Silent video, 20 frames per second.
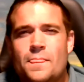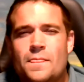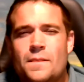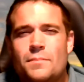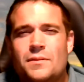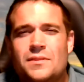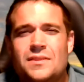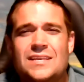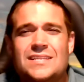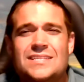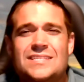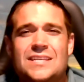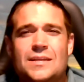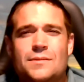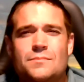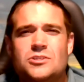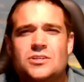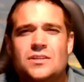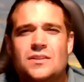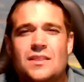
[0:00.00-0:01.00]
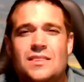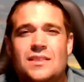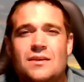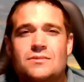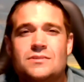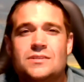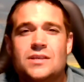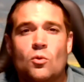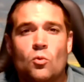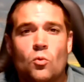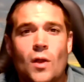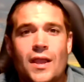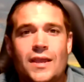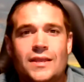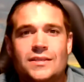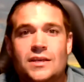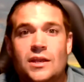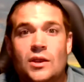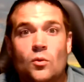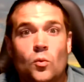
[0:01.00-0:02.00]
But the assumption that there is a
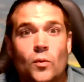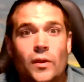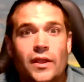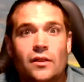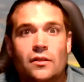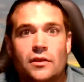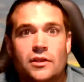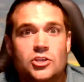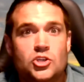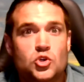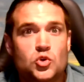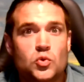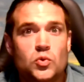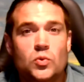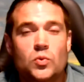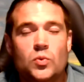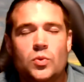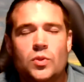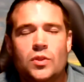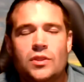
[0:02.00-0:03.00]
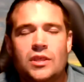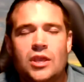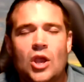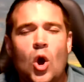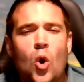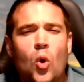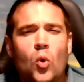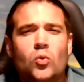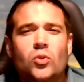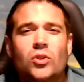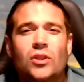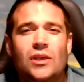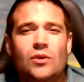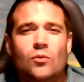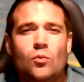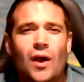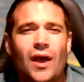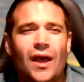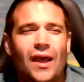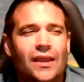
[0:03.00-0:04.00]
right, a real, a truth, the only
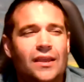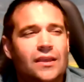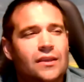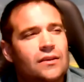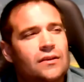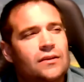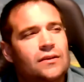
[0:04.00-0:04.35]
way,